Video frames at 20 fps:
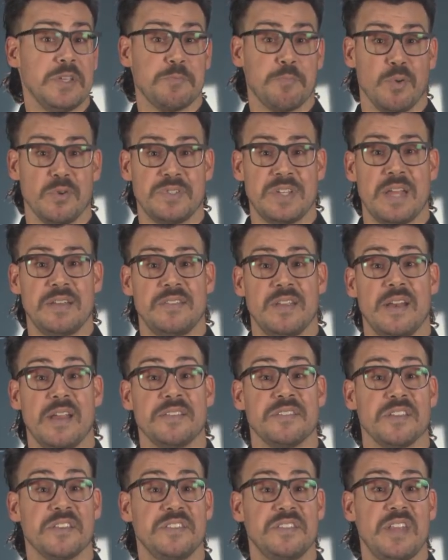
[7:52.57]
is presented
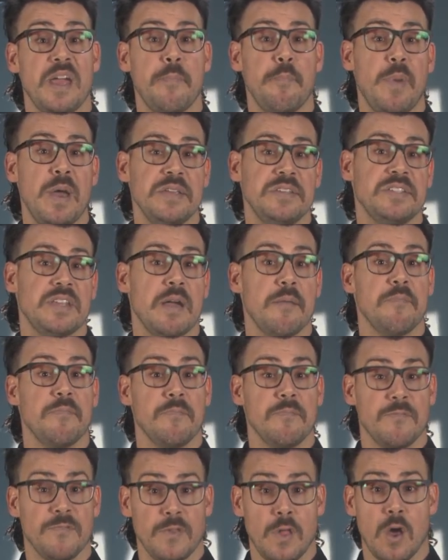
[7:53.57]
as a step-by-step
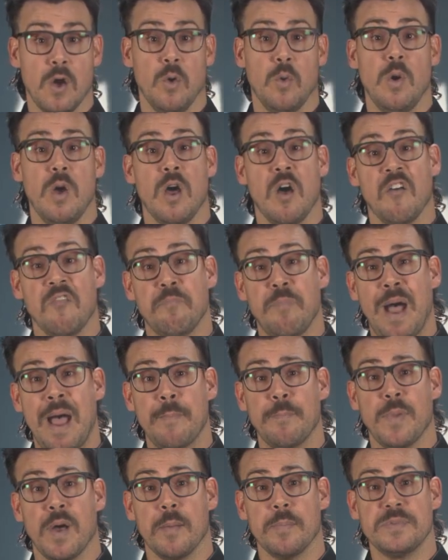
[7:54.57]
flow of
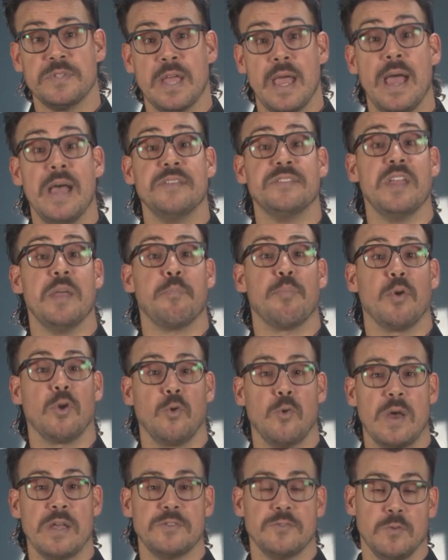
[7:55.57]
pop-ups as they
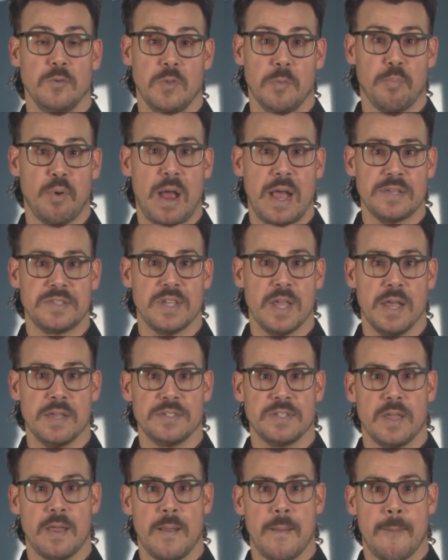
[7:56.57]
progress through the
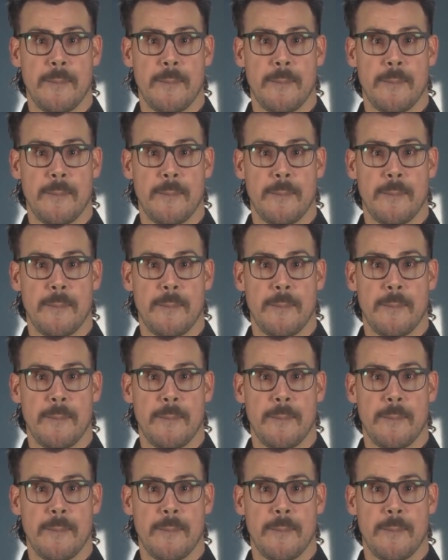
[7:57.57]
process.